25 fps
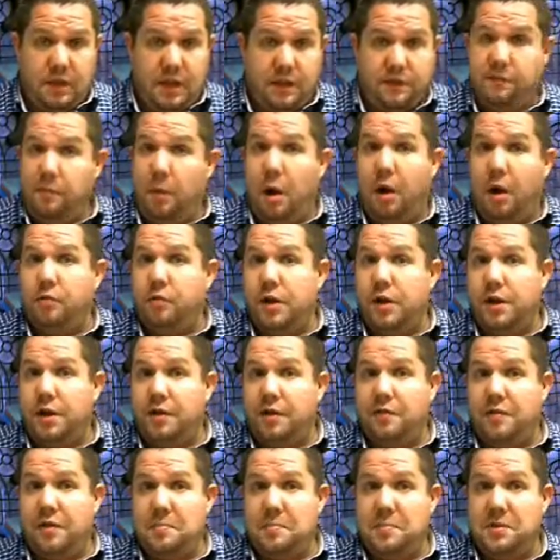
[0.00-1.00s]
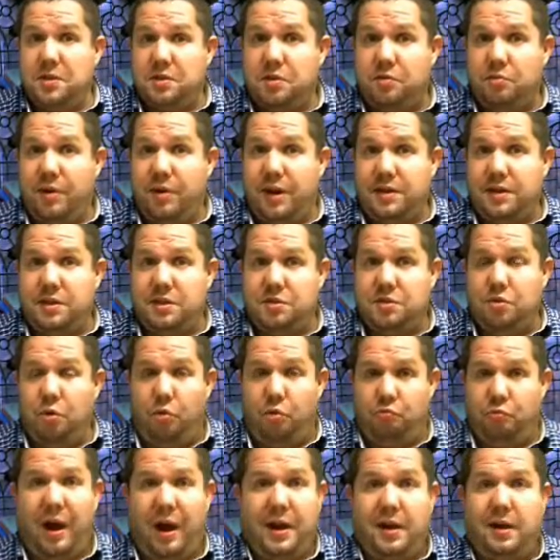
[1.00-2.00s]
if my reading of him is correct, it's
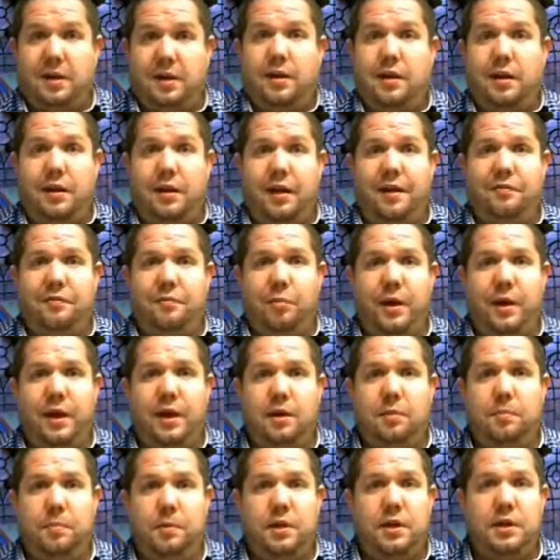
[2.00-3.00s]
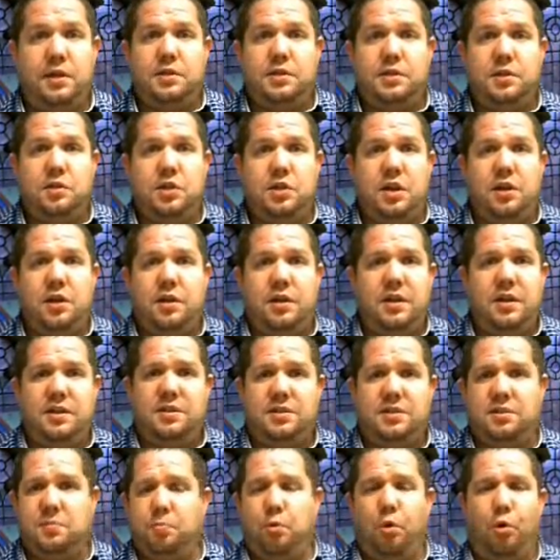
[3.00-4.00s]
not radically left-wing, but he's
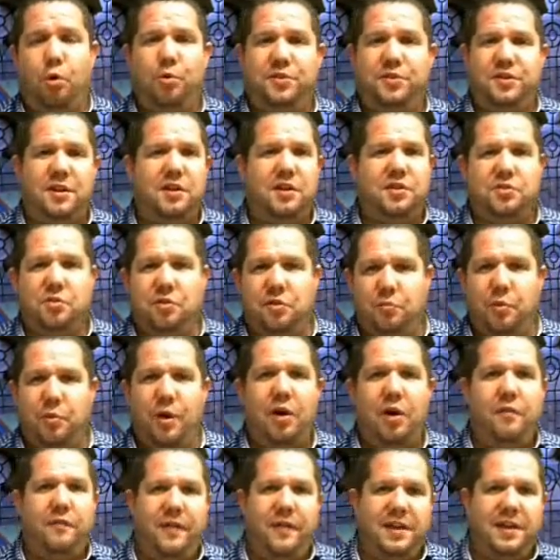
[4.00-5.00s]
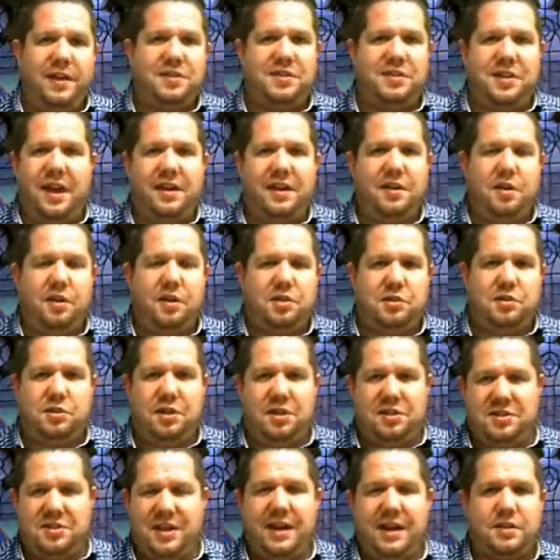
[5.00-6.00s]
supporting a sort of welfare state,
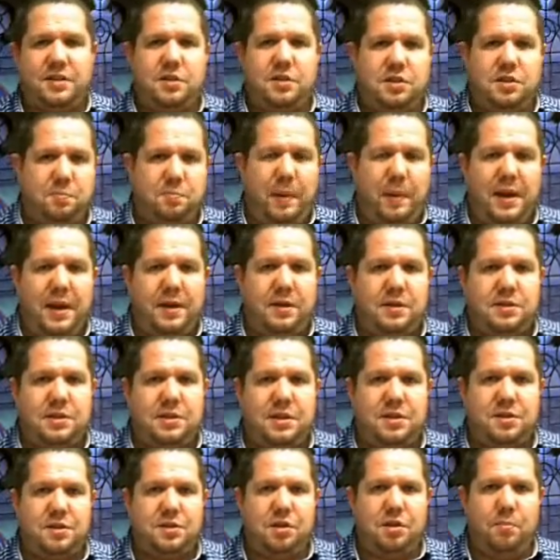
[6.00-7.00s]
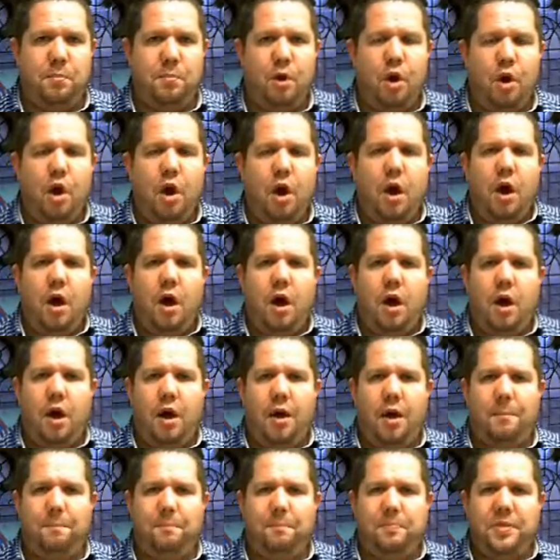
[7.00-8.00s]
a tax and spend system
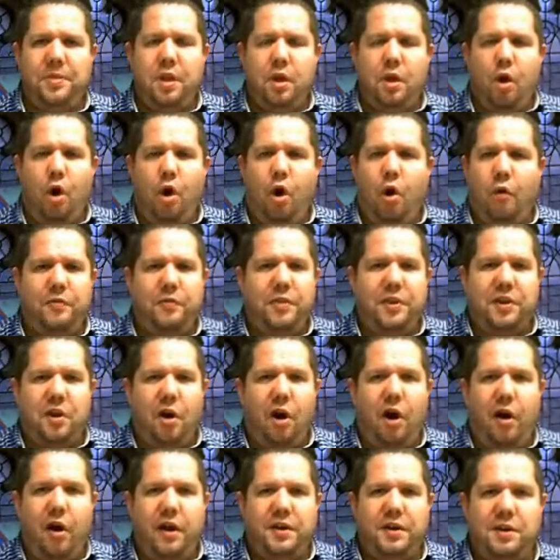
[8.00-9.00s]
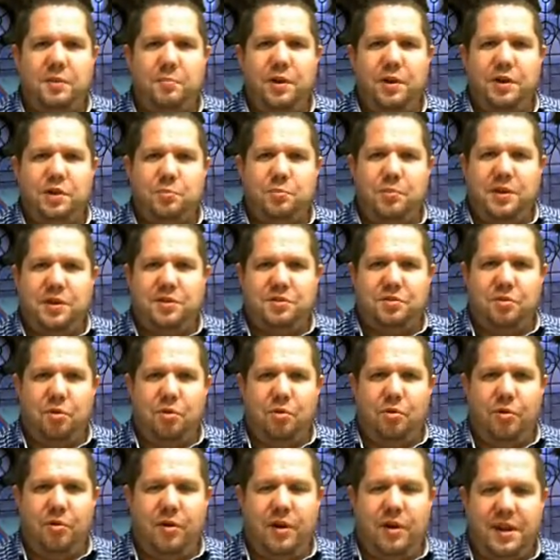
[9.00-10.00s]
of the kind in which we
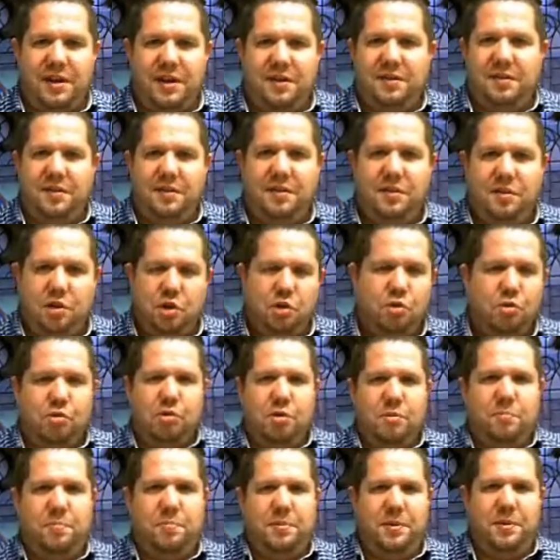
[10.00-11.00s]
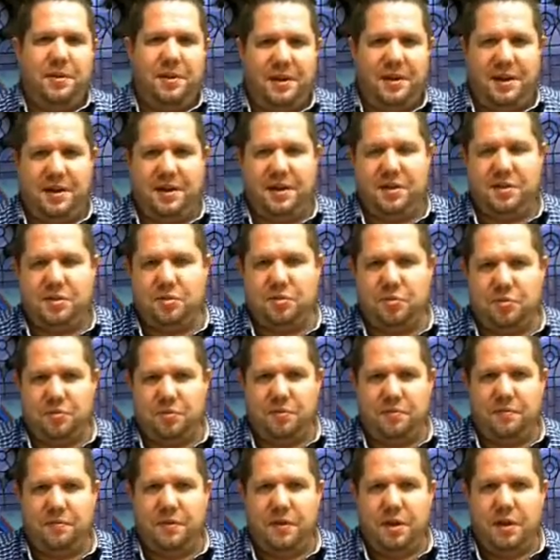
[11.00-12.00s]
saw in Europe in the sort
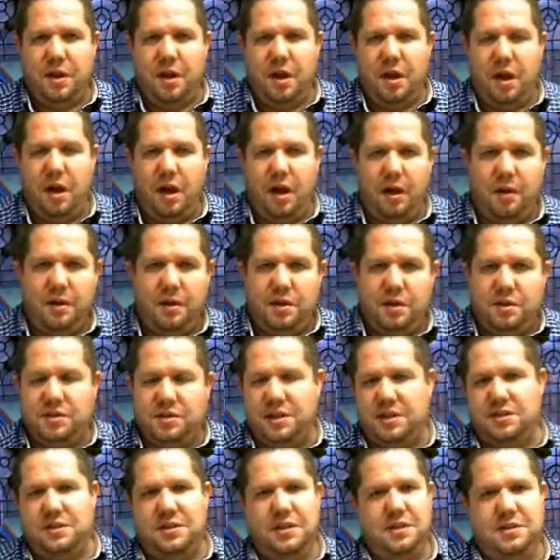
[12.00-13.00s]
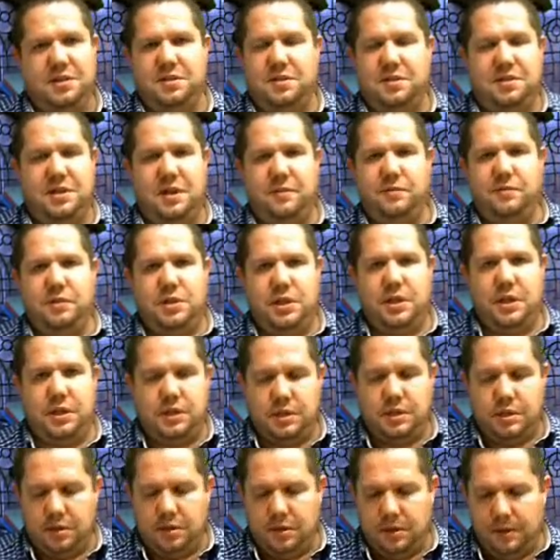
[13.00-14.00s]
of 60s and
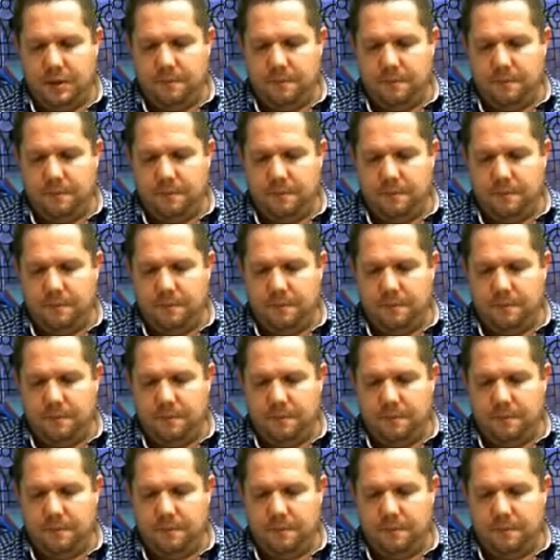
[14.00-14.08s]
70s,